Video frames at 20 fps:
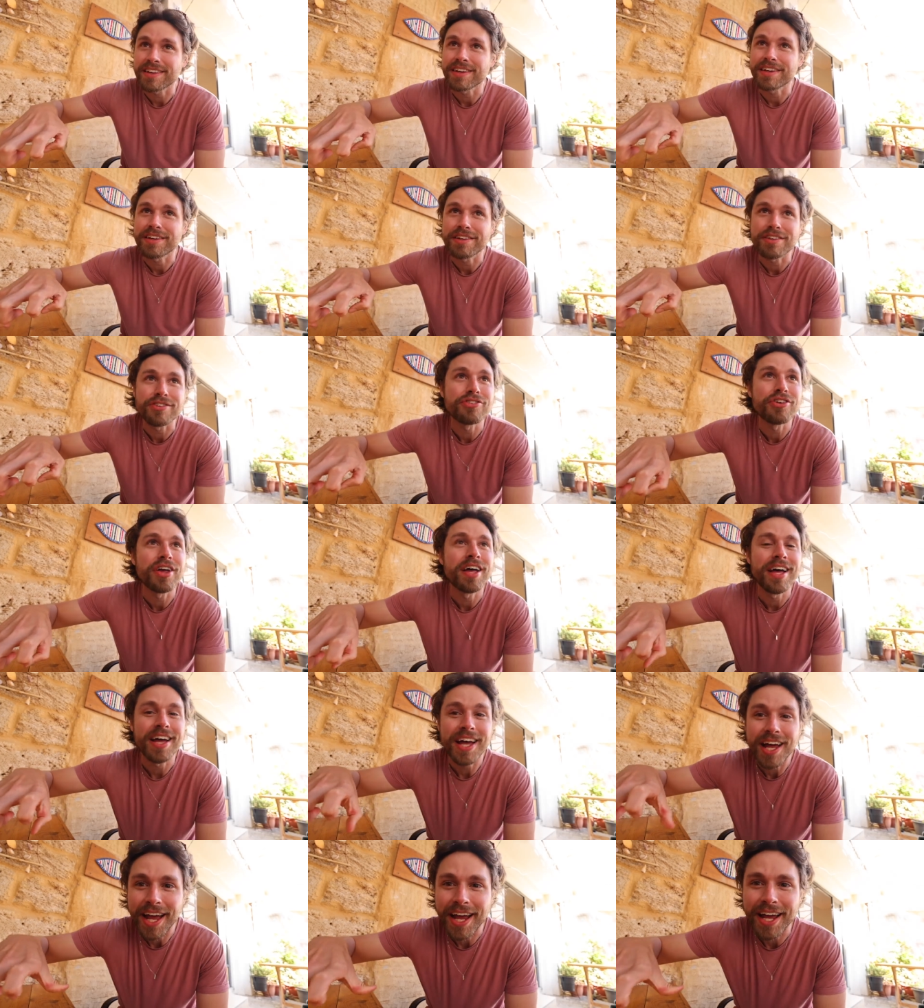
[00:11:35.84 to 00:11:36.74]
is
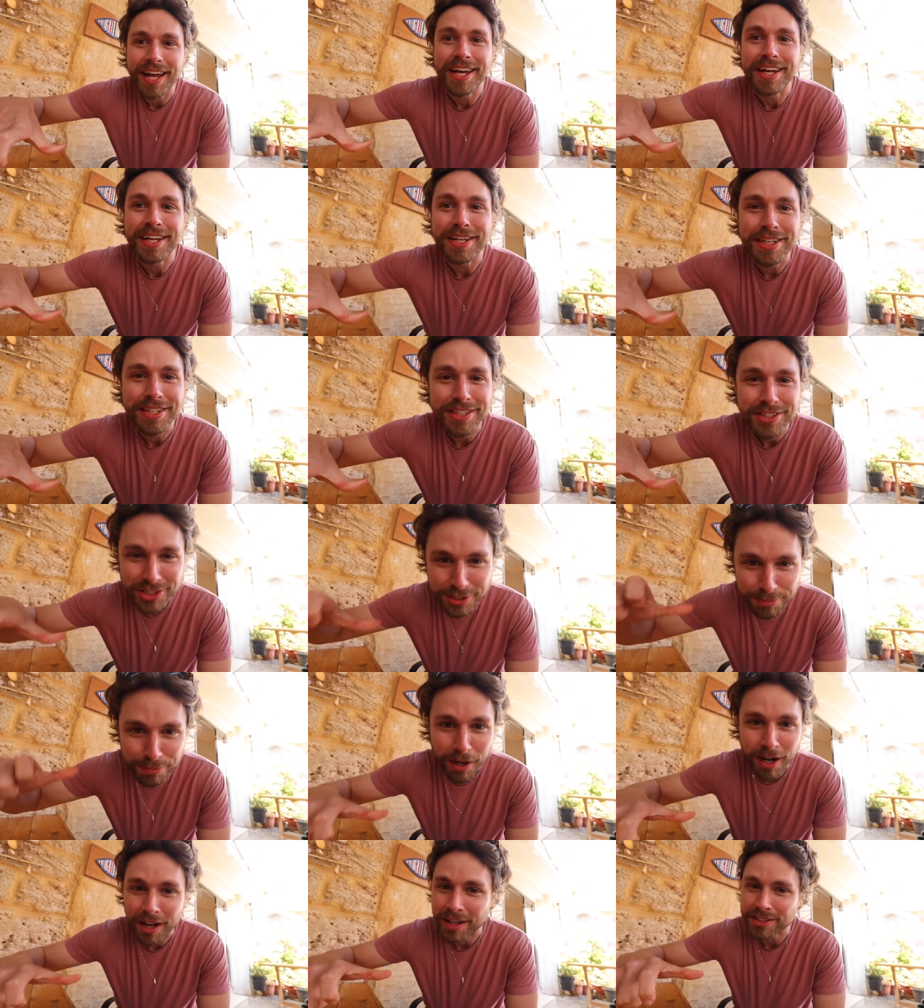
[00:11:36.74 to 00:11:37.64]
a
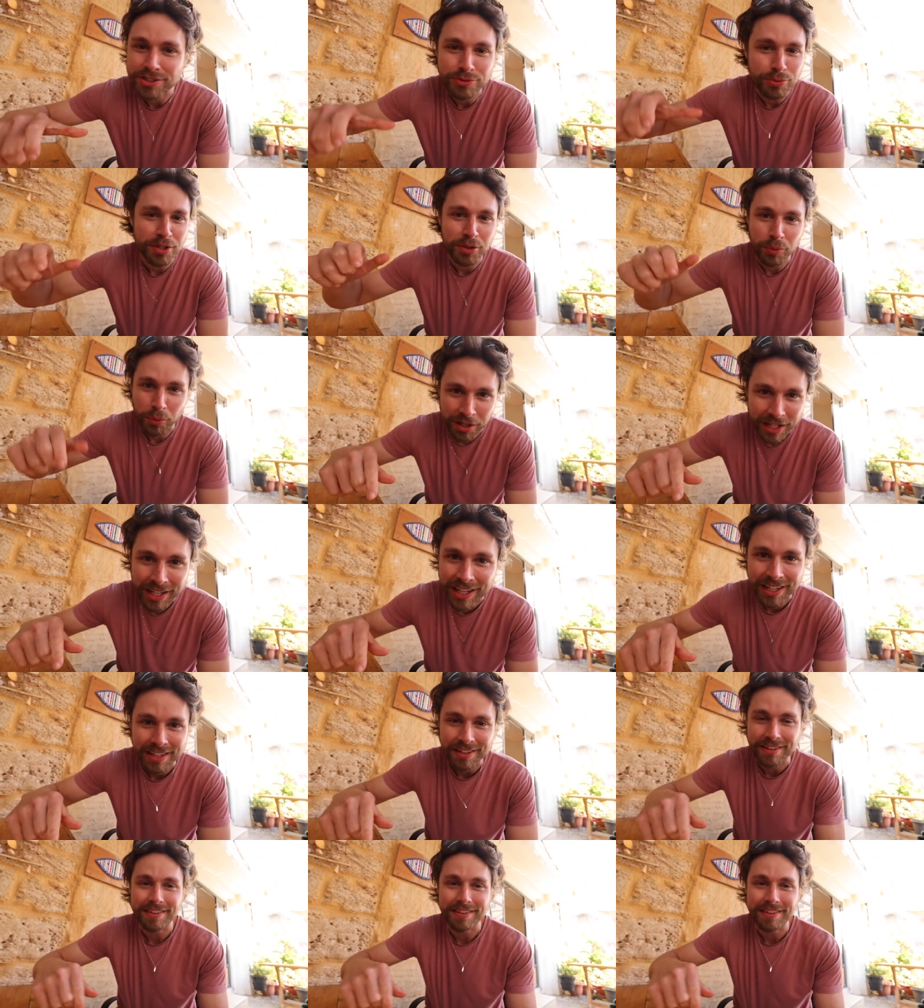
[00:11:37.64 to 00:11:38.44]
spot. This is where you want to eat.